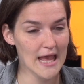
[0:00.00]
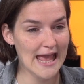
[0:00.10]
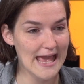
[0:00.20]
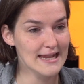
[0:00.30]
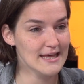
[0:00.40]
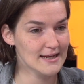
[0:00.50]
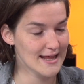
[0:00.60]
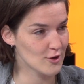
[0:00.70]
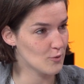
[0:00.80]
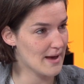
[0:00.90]
hating
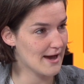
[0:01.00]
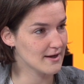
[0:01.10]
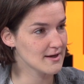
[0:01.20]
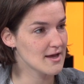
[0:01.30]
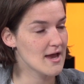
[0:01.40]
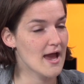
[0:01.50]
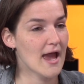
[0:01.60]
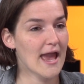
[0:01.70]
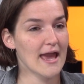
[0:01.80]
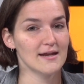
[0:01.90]
Nickelback mm -hmm.
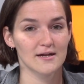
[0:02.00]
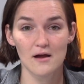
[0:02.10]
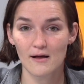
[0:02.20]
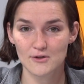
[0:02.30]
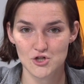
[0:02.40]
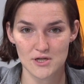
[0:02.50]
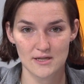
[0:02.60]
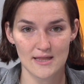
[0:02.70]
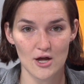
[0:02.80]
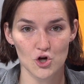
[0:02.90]
and acknowledging
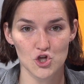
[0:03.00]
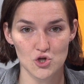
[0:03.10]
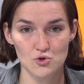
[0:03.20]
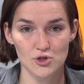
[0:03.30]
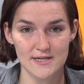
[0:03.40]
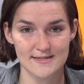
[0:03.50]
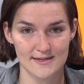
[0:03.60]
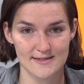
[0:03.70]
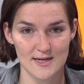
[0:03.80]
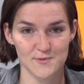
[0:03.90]
that they are hugely
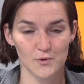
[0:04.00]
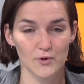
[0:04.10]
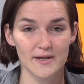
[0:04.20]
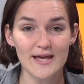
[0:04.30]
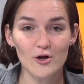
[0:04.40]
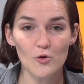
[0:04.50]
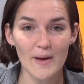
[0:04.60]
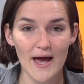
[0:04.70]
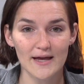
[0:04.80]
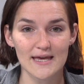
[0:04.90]
successful.
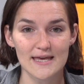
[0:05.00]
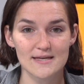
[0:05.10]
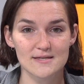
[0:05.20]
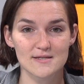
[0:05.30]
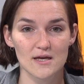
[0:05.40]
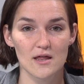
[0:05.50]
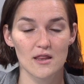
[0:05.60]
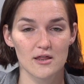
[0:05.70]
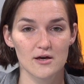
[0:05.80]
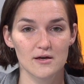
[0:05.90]
Nickelback is
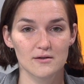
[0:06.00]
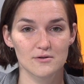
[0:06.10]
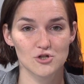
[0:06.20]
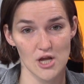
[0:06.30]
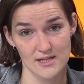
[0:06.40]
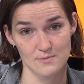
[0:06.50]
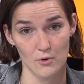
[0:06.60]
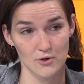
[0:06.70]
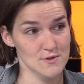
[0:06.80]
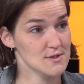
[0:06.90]
the
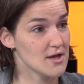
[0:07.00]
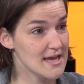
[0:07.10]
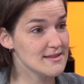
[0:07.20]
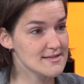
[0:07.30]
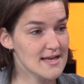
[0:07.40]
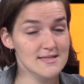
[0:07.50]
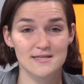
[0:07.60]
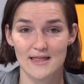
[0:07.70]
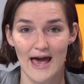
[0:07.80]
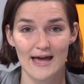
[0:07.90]
Chainsmokers mm -hmm. in the mm-hmm.
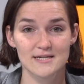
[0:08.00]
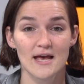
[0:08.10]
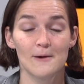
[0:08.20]
sense that